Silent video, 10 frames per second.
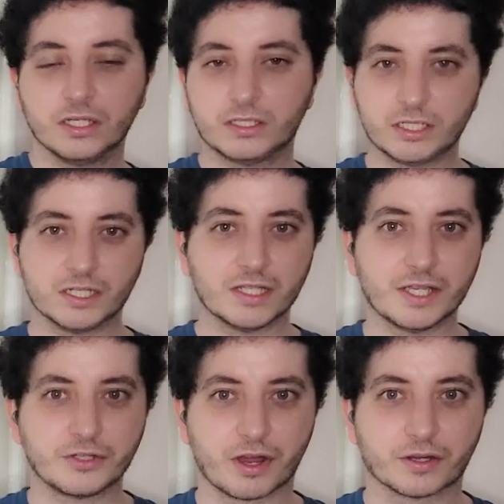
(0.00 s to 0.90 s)
Didn't I
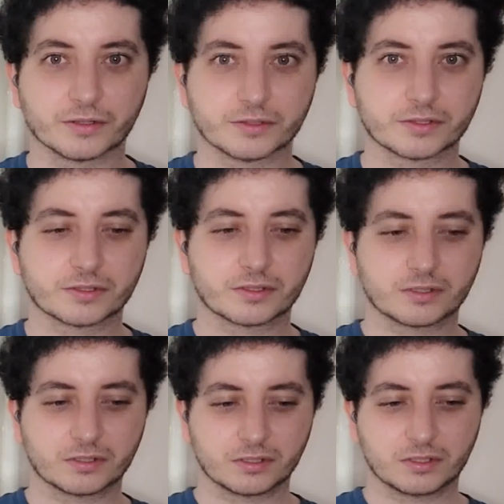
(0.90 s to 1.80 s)
say dragons? Me?
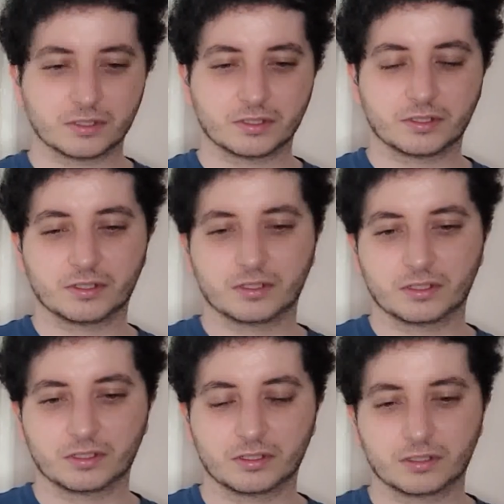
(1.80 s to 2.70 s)
How? And
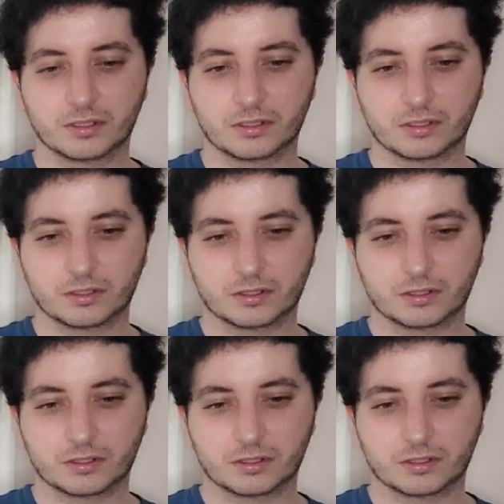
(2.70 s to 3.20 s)
what reality?